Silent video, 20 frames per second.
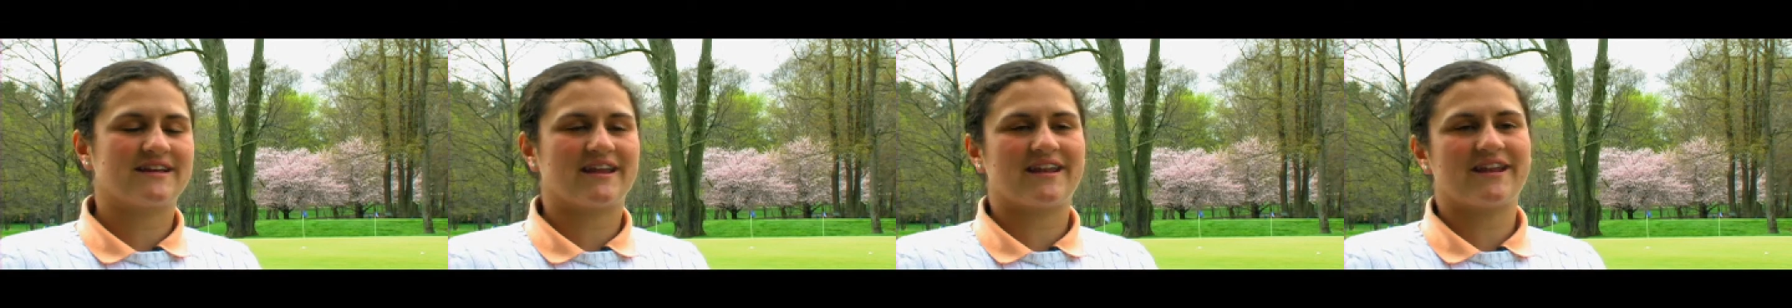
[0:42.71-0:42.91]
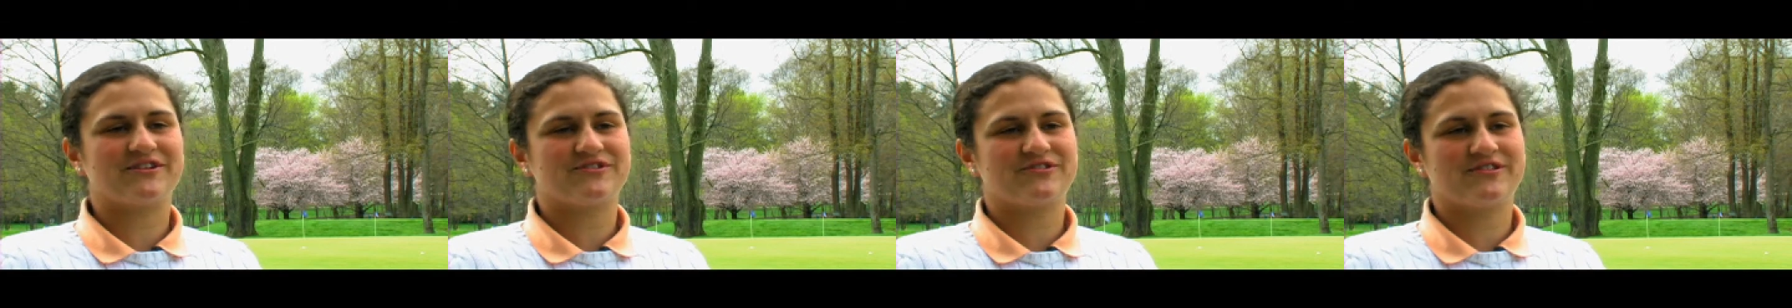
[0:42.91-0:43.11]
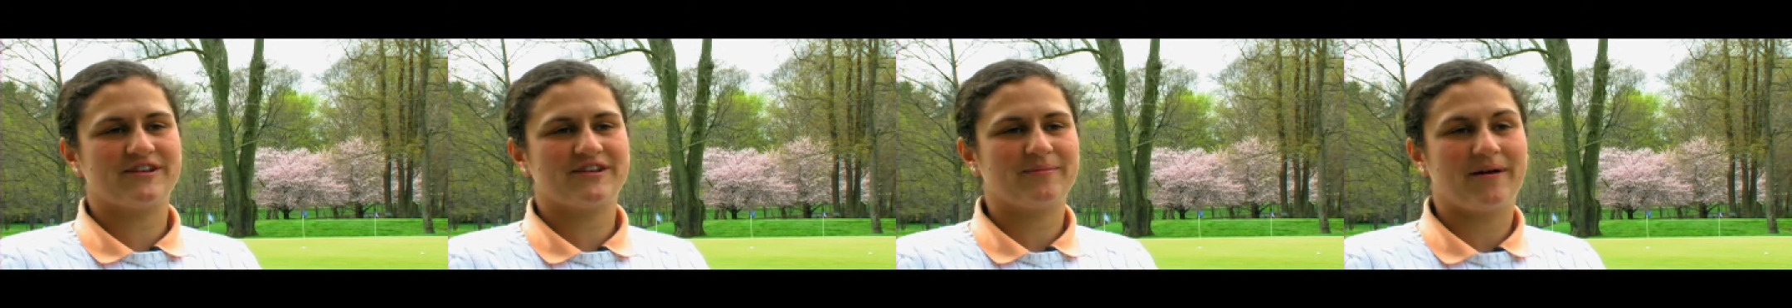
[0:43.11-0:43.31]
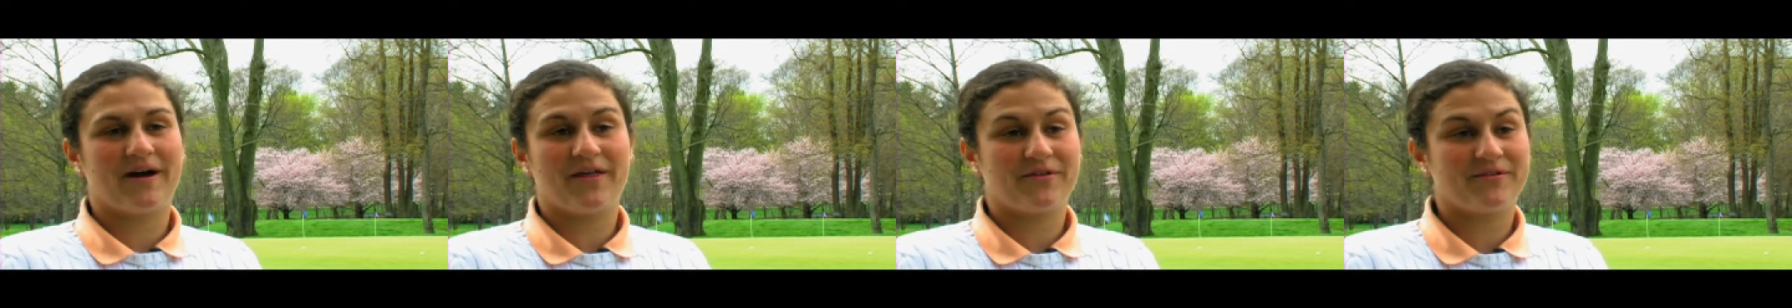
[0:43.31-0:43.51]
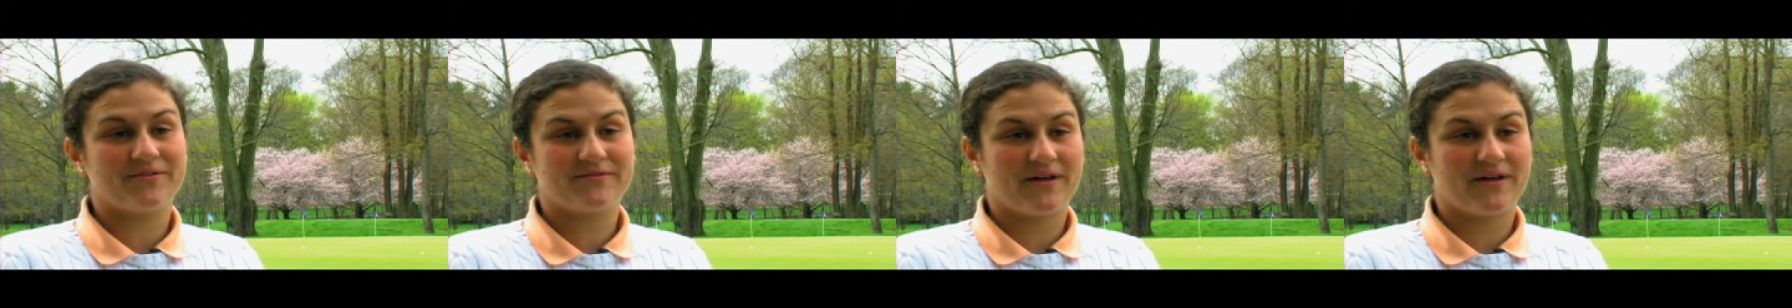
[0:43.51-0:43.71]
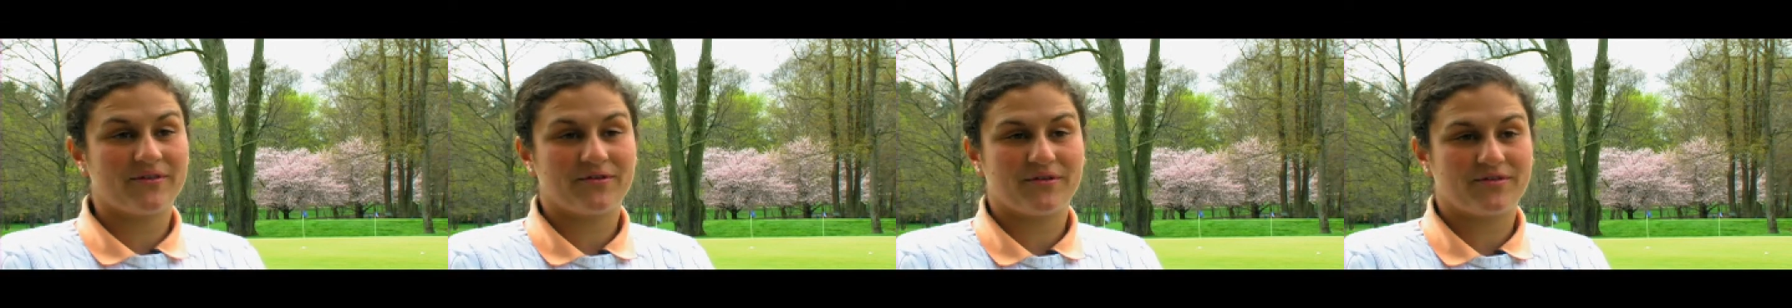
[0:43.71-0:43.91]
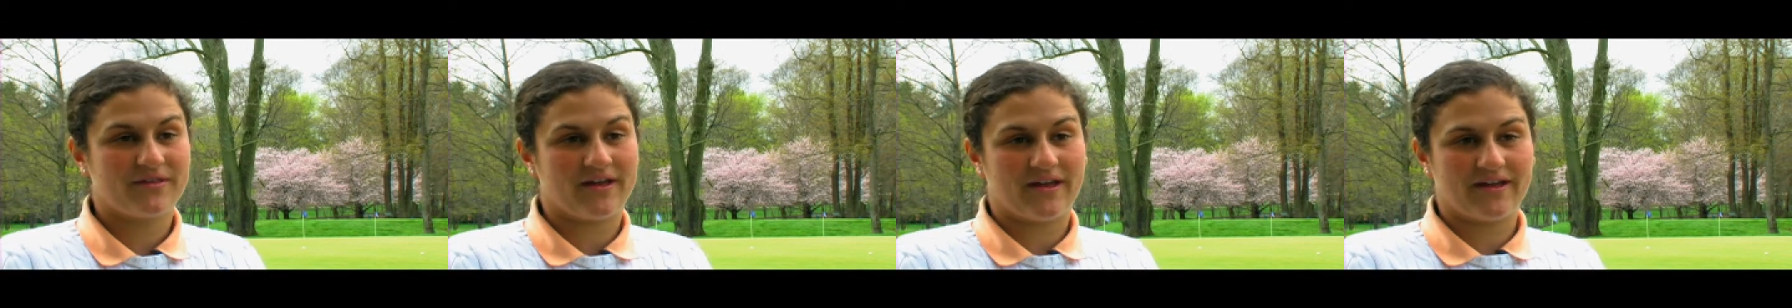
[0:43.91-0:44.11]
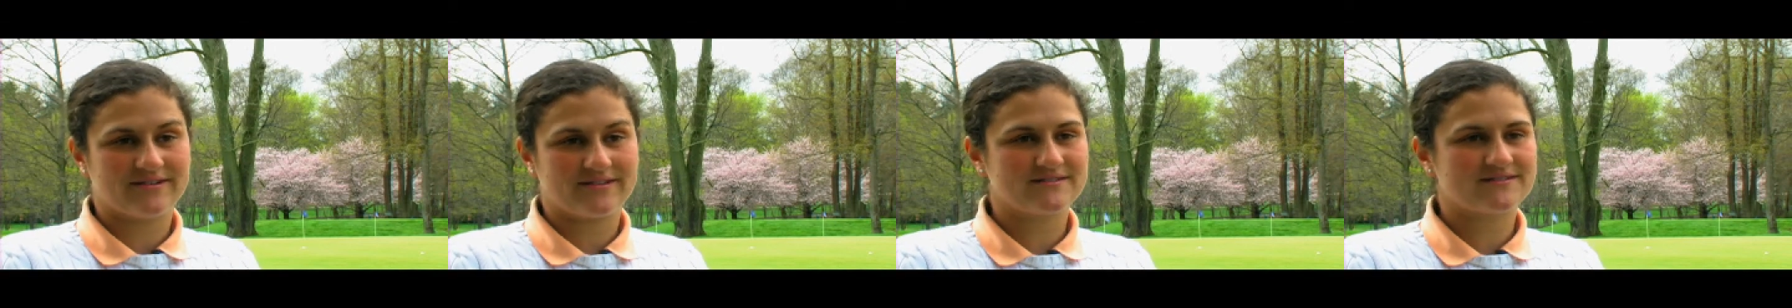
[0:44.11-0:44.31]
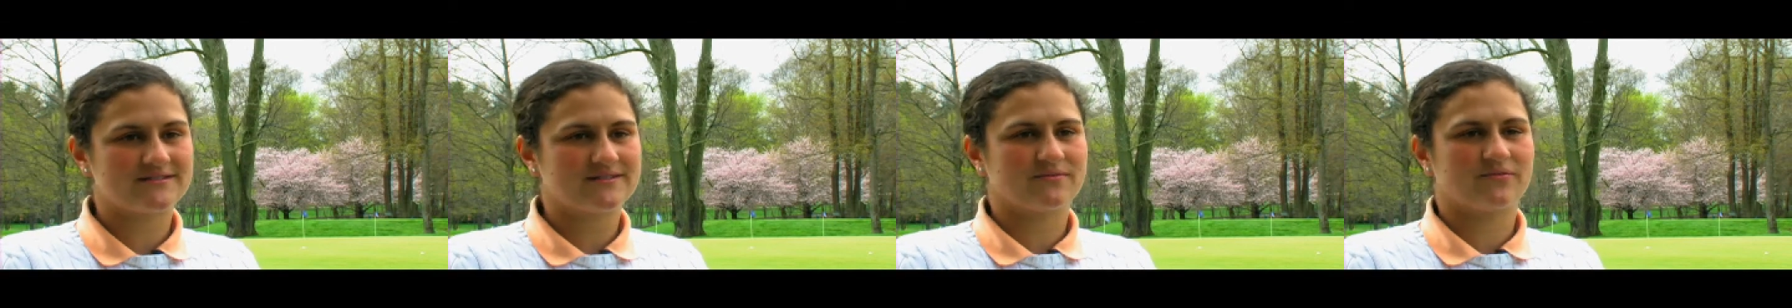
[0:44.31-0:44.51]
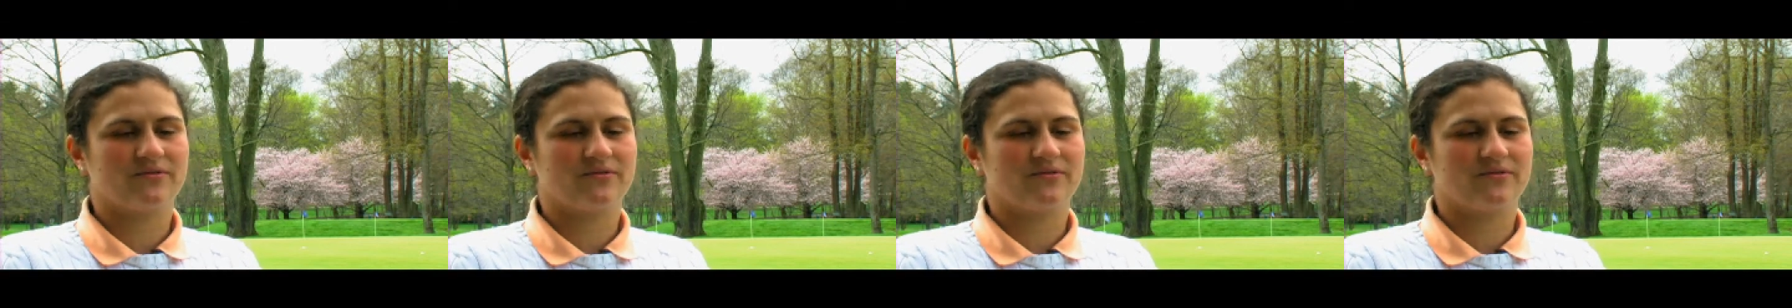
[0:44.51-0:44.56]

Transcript: or get intrigued by other things.